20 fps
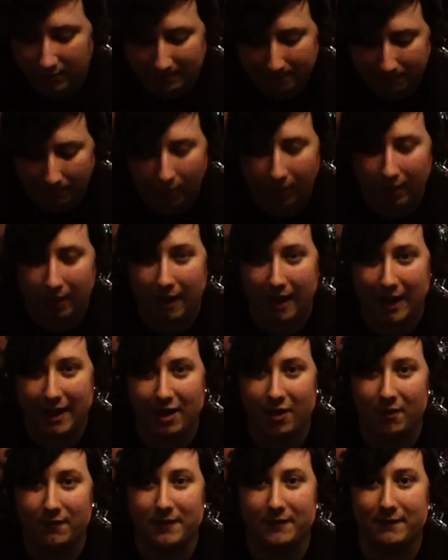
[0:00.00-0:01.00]
but I
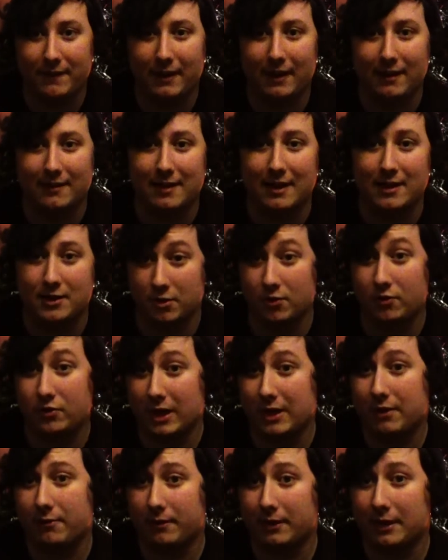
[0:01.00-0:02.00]
hope they realise that I do
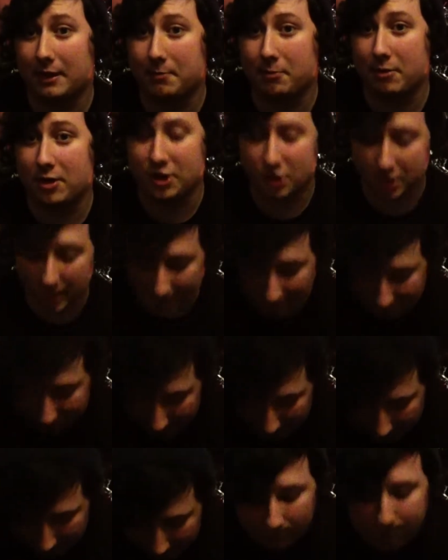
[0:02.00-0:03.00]
genuinely appreciate
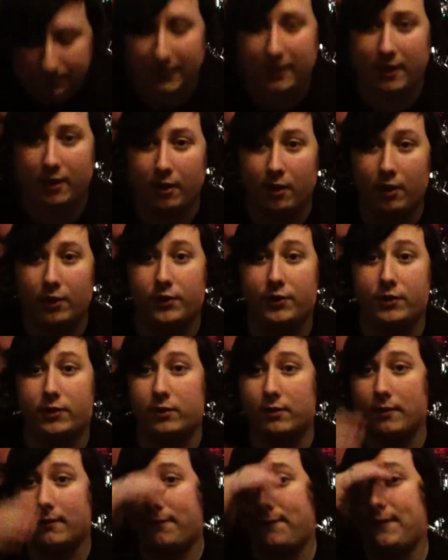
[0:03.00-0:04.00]
it.
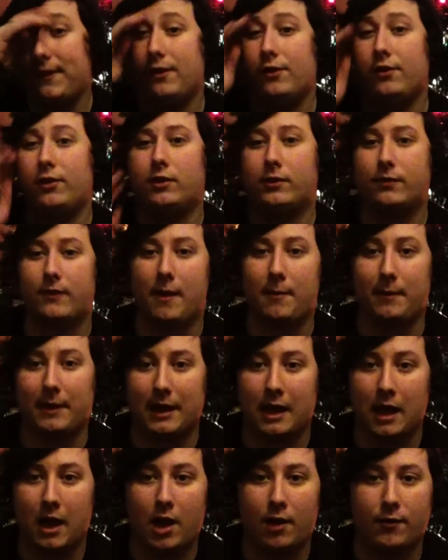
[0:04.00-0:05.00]
Because Phil's
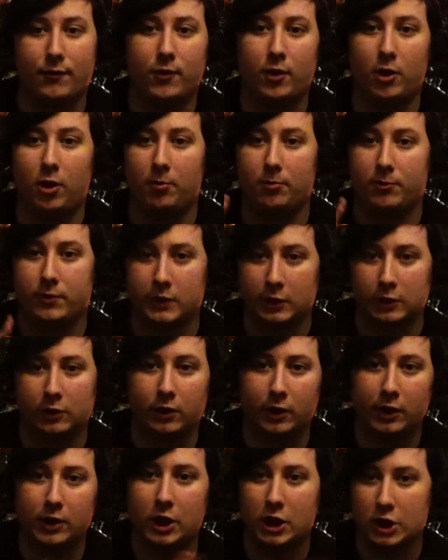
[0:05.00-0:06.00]
family are from
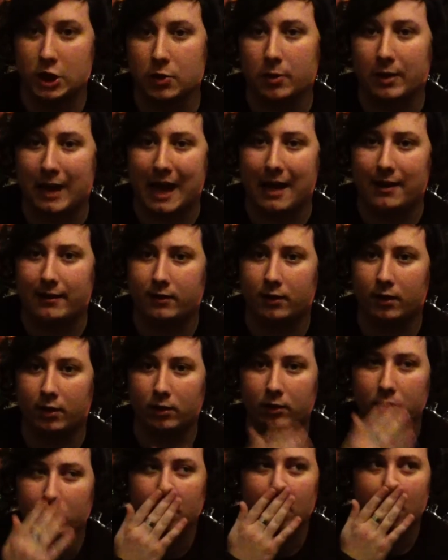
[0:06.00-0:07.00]
Sunderland and
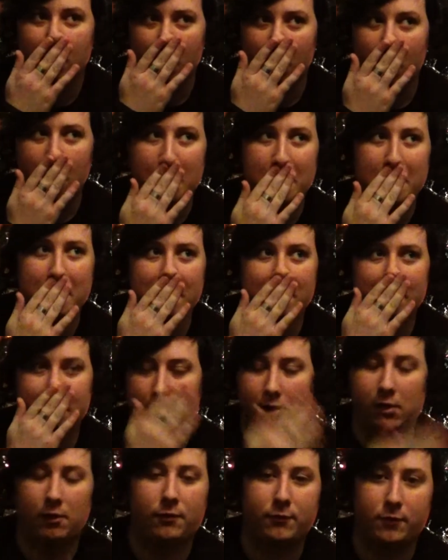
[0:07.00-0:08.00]
Newcastle, sort
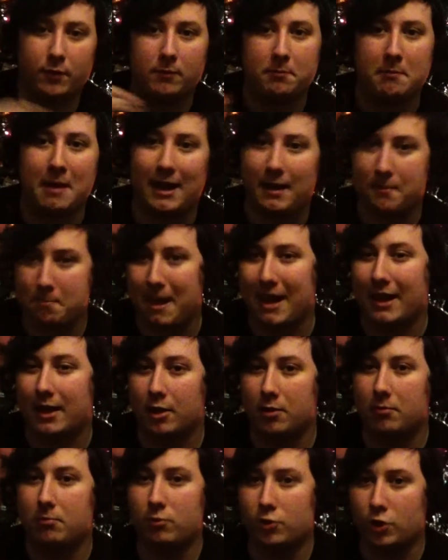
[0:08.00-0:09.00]
of Mac
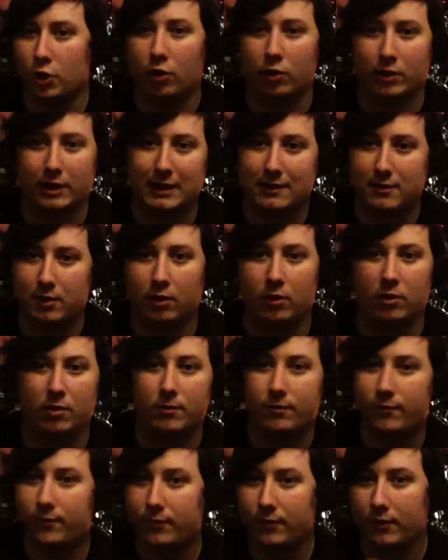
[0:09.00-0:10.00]
and Geordie sort
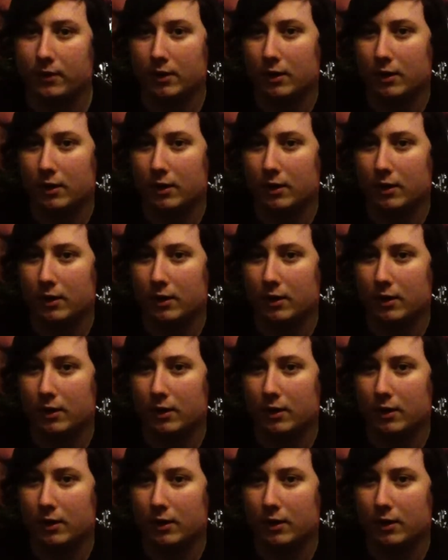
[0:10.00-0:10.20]
of